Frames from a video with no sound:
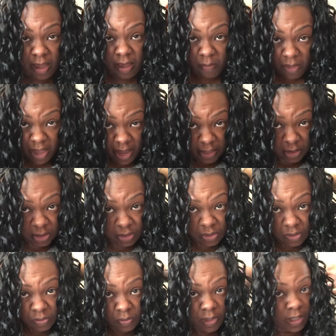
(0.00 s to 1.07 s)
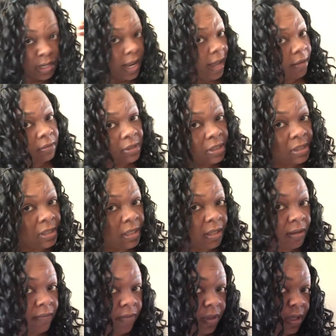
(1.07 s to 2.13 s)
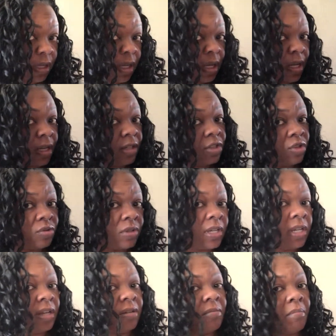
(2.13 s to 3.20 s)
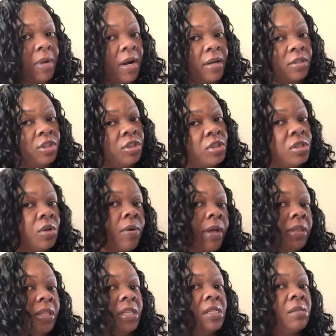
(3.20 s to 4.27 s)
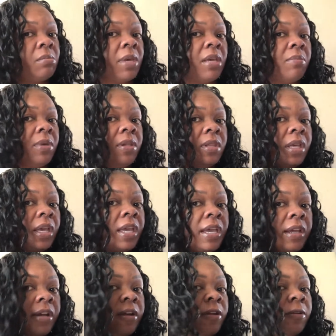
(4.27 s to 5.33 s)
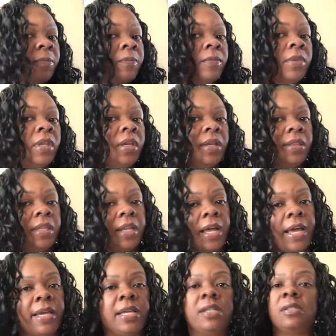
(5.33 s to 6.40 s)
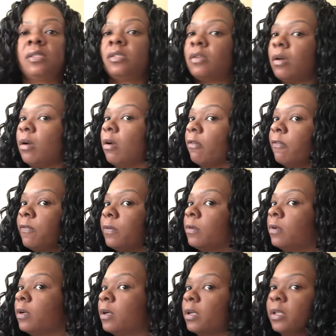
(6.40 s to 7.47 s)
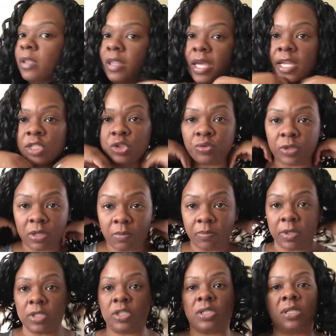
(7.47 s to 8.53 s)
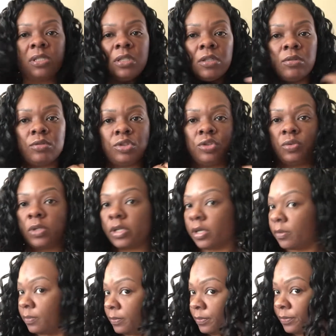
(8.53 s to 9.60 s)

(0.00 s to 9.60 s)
I'm actually going out of the country in March, so this may be the hair that I install for that trip, but just a little shorter.